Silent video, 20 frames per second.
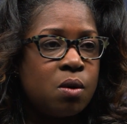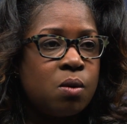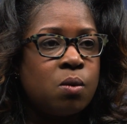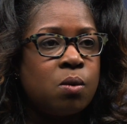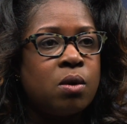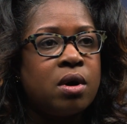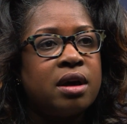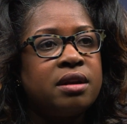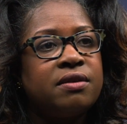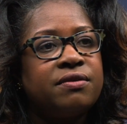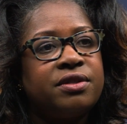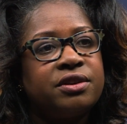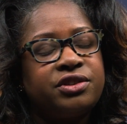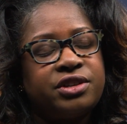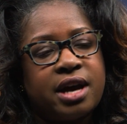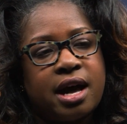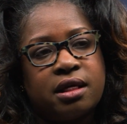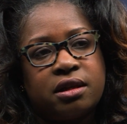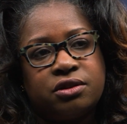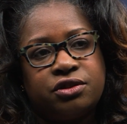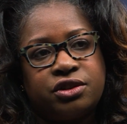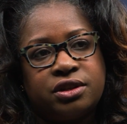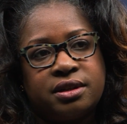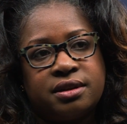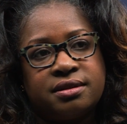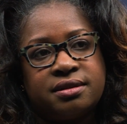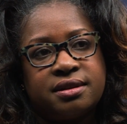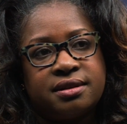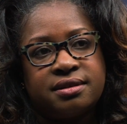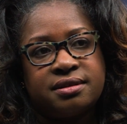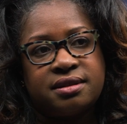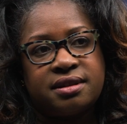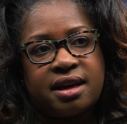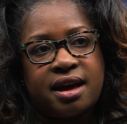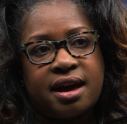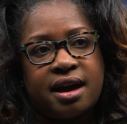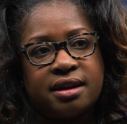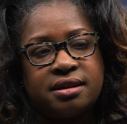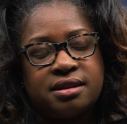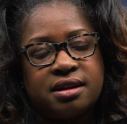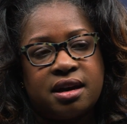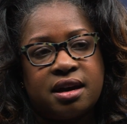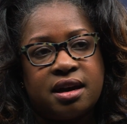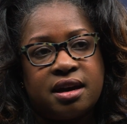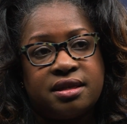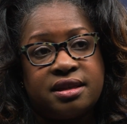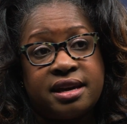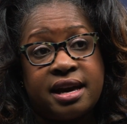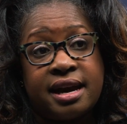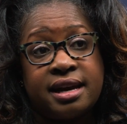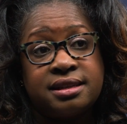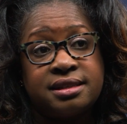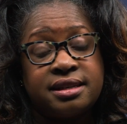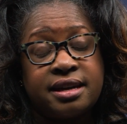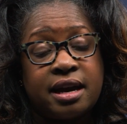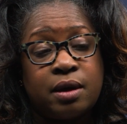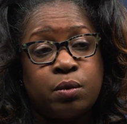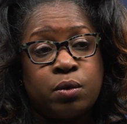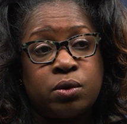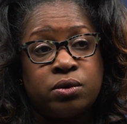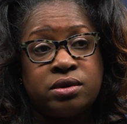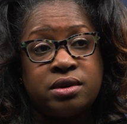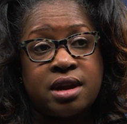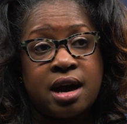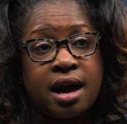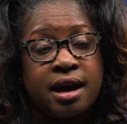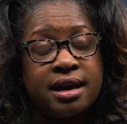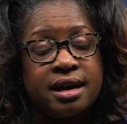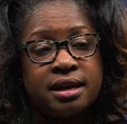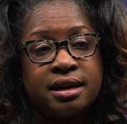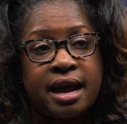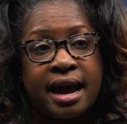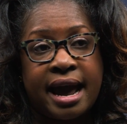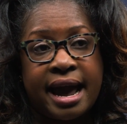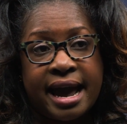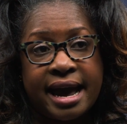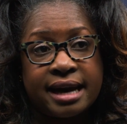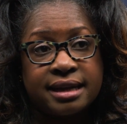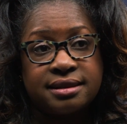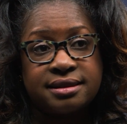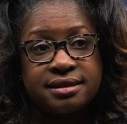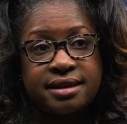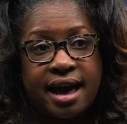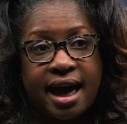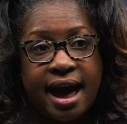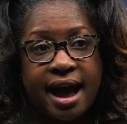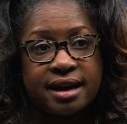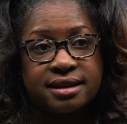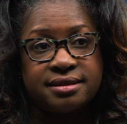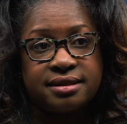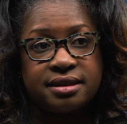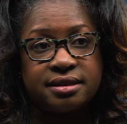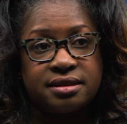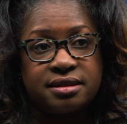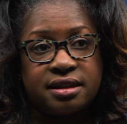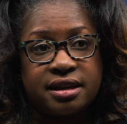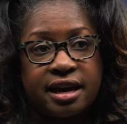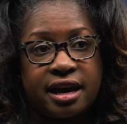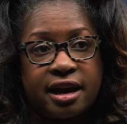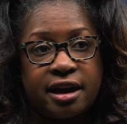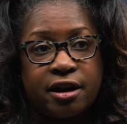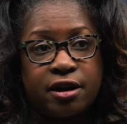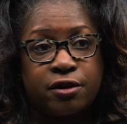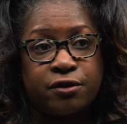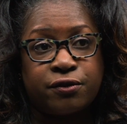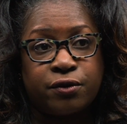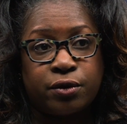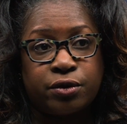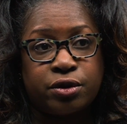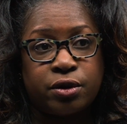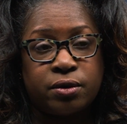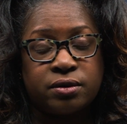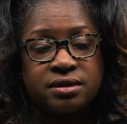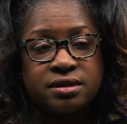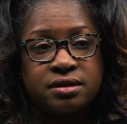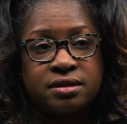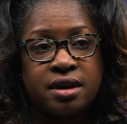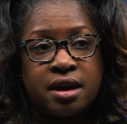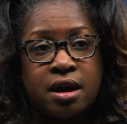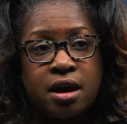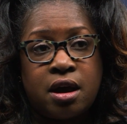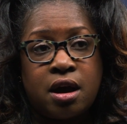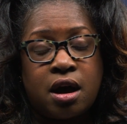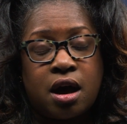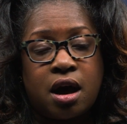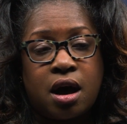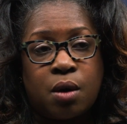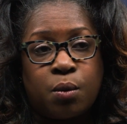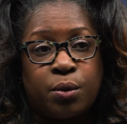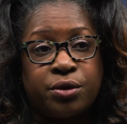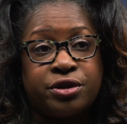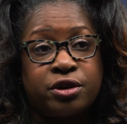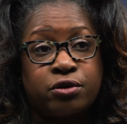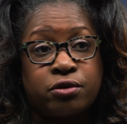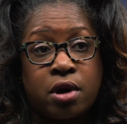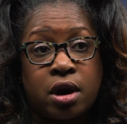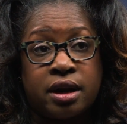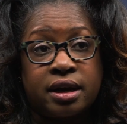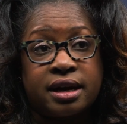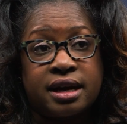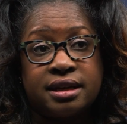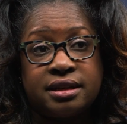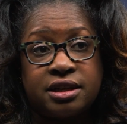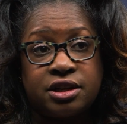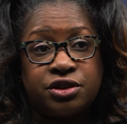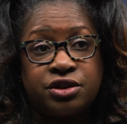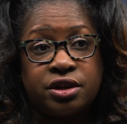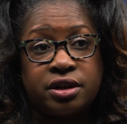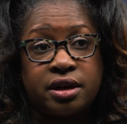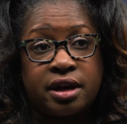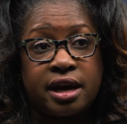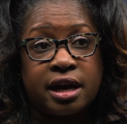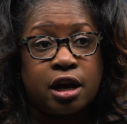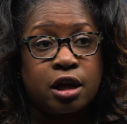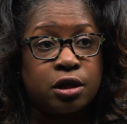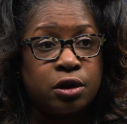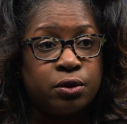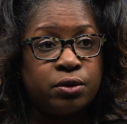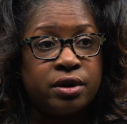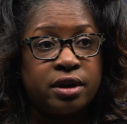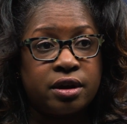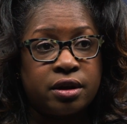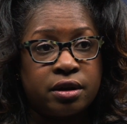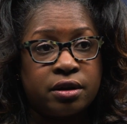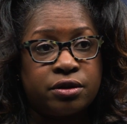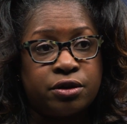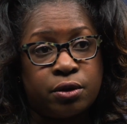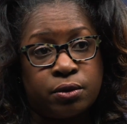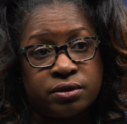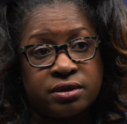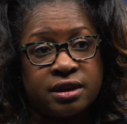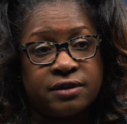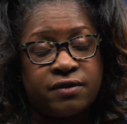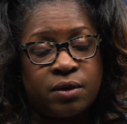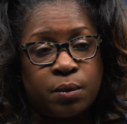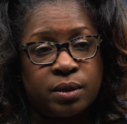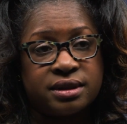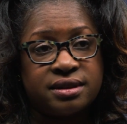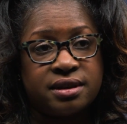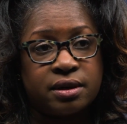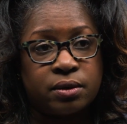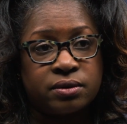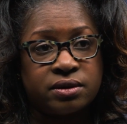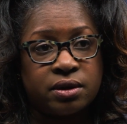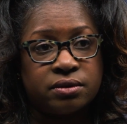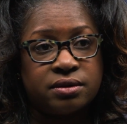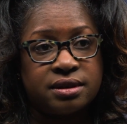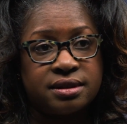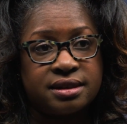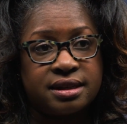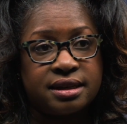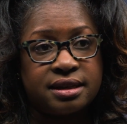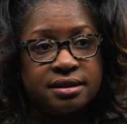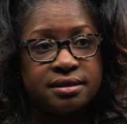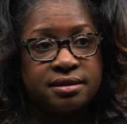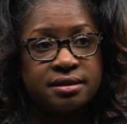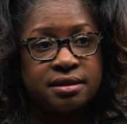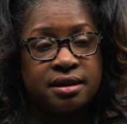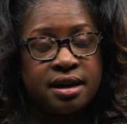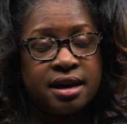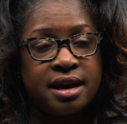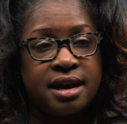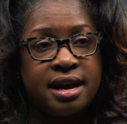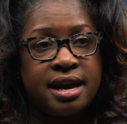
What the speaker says: One of the challenges is that the ACA will not enhance access to care for those with a chronic condition, including those living with sickle cell disease.